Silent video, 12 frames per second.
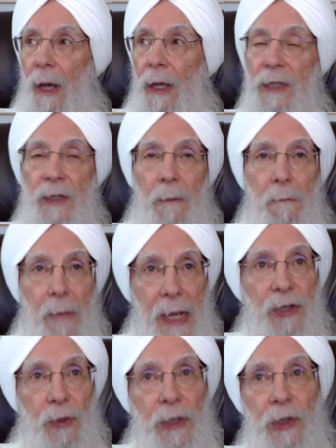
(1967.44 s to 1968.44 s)
is a
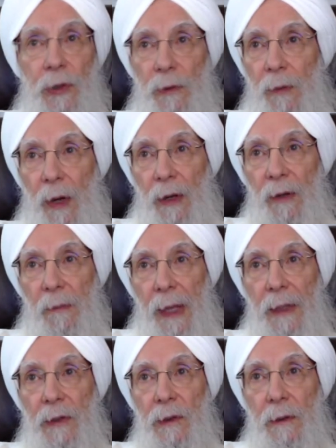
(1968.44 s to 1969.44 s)
major issue in modern
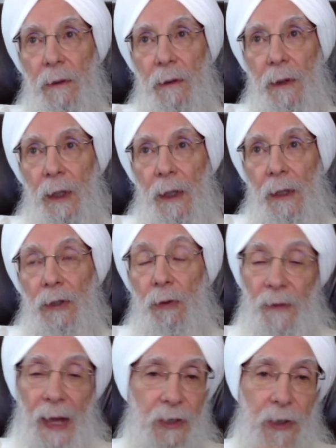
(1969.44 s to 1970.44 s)
medicine. So
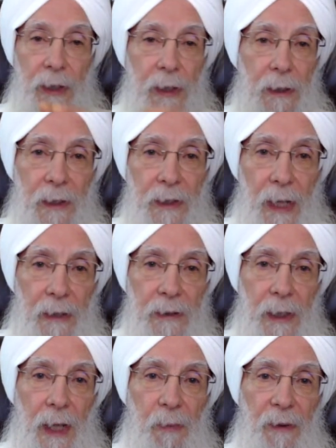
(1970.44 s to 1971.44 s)
we've actually
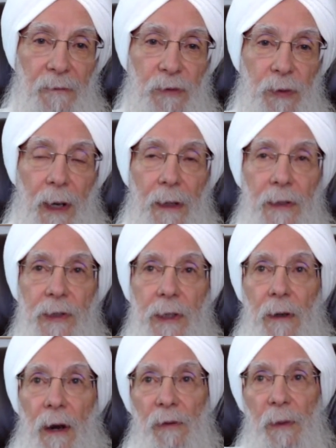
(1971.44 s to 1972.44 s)
conducted a couple of trials
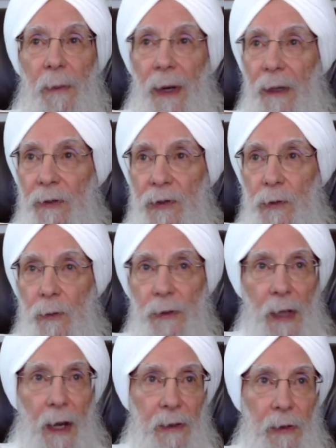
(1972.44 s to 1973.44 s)
in Harvard Medical School
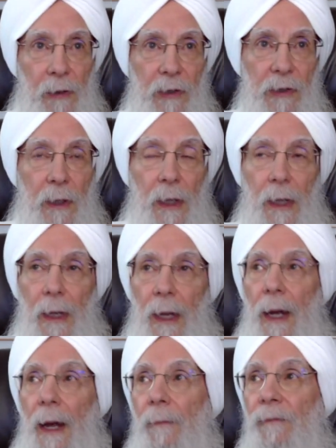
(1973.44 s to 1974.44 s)
doctors
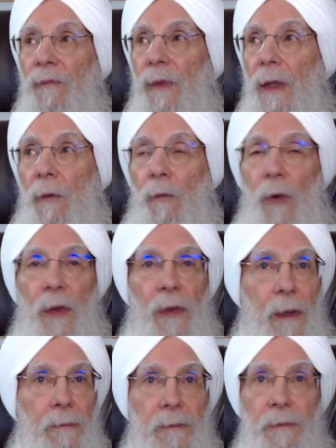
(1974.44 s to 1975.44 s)
with
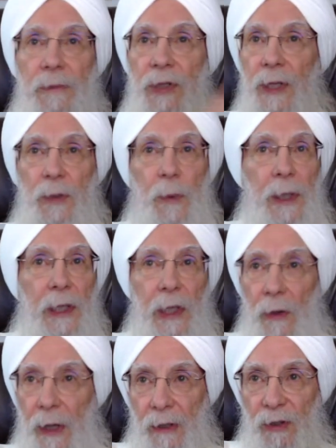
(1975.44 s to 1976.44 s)
a 6-week
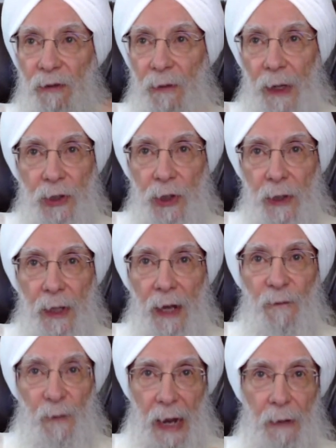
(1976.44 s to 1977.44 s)
yoga intervention
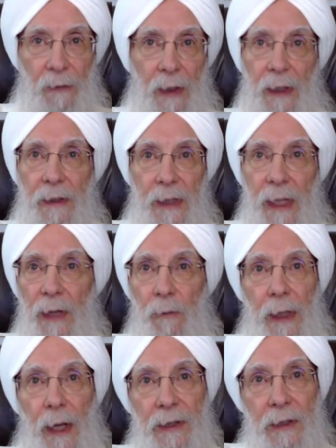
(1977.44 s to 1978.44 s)
and found that indeed
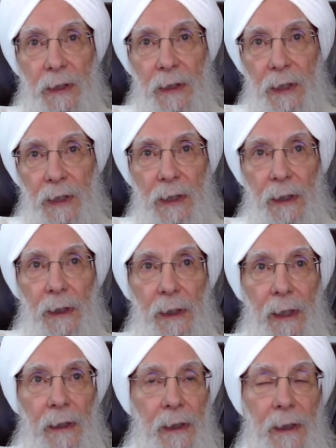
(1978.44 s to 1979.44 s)
we got
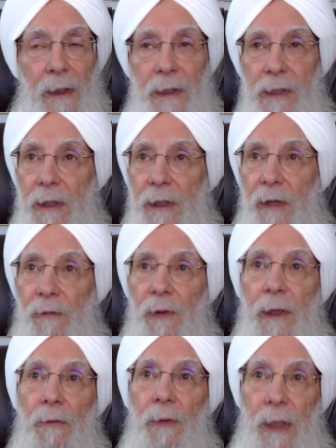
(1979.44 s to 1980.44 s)
statistically and clinically
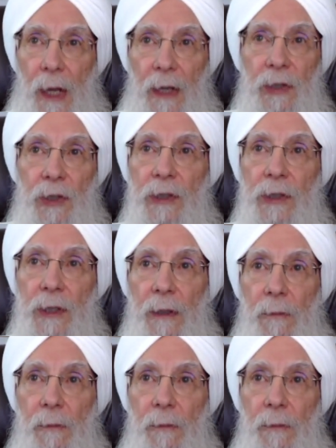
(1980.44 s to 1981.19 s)
significant reductions in